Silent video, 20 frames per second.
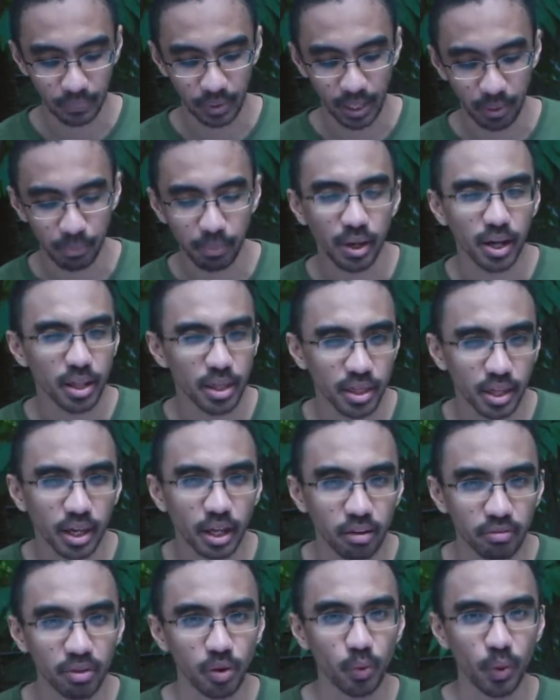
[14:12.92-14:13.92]
I'm gonna think
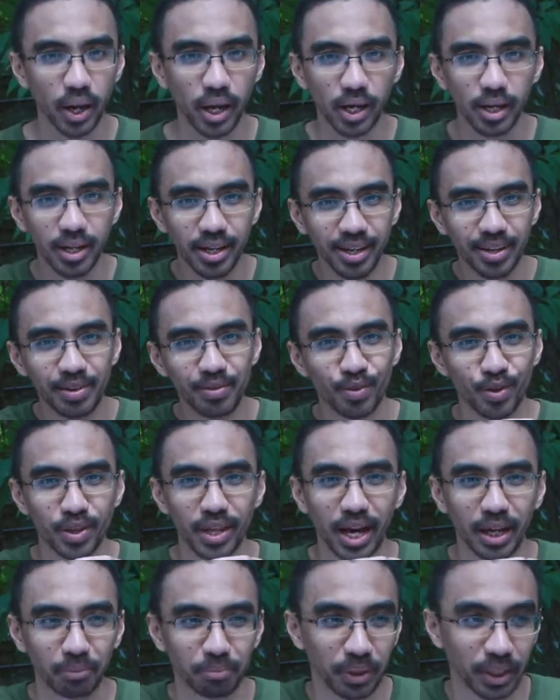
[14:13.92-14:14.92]
of a way for
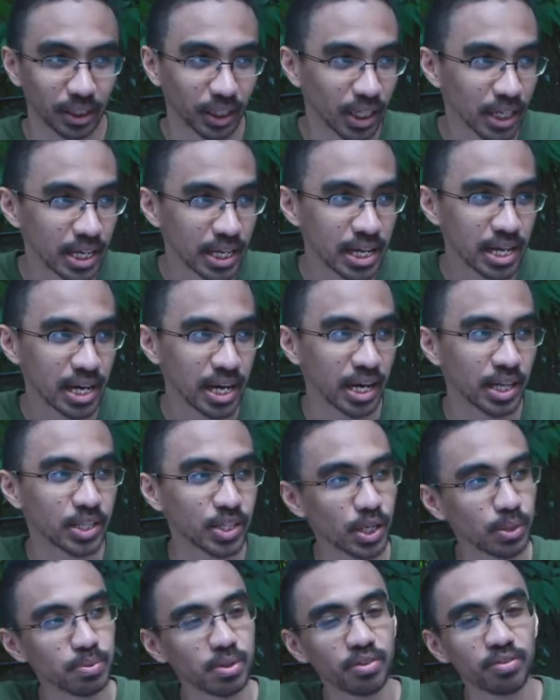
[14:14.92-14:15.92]
that. But in
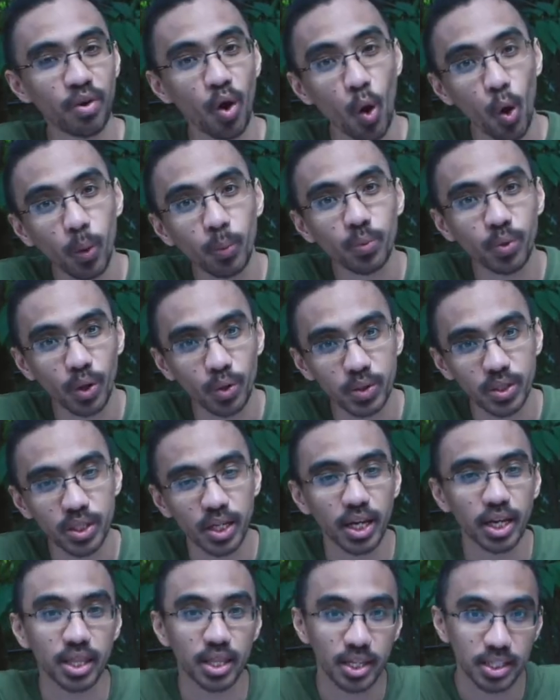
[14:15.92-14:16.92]
terms of home
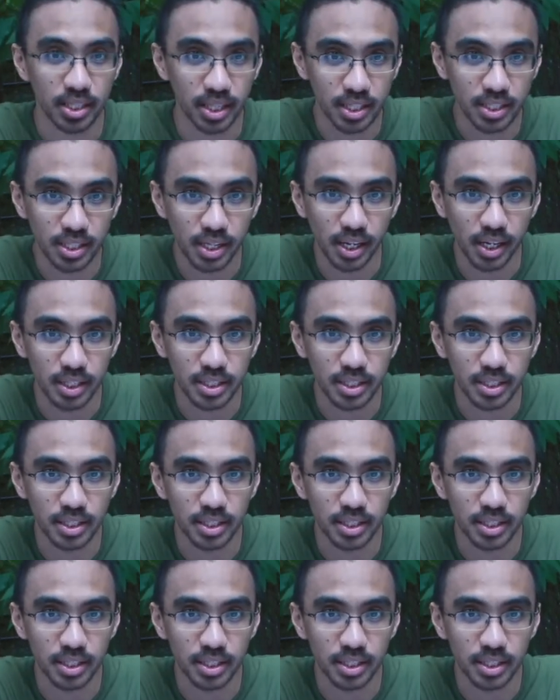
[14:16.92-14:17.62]
roasting, this is it.